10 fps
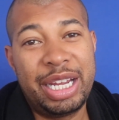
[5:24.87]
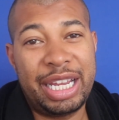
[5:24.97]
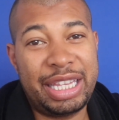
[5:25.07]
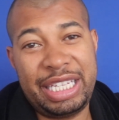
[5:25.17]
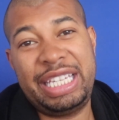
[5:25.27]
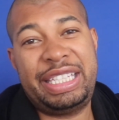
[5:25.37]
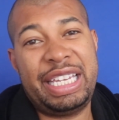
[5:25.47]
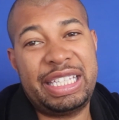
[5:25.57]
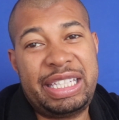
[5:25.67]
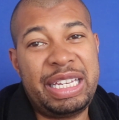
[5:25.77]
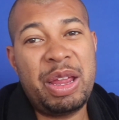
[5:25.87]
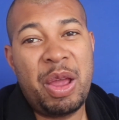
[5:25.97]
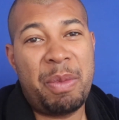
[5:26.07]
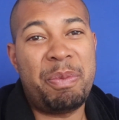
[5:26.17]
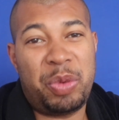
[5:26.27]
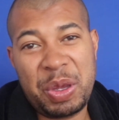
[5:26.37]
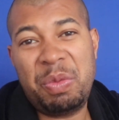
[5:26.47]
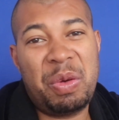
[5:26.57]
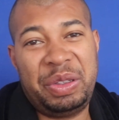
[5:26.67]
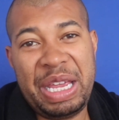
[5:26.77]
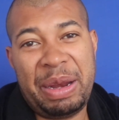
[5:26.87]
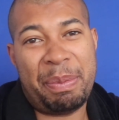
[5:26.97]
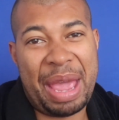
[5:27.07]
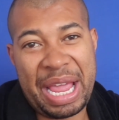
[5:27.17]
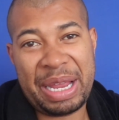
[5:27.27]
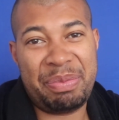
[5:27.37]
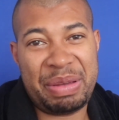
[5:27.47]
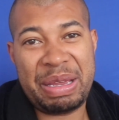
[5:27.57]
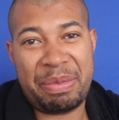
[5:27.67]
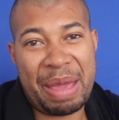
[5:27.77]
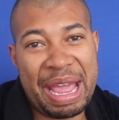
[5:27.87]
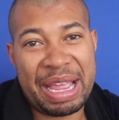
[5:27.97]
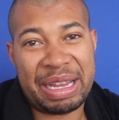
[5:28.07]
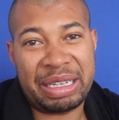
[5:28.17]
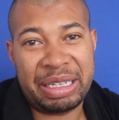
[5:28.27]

And then he said, see, you won't let a man be a man.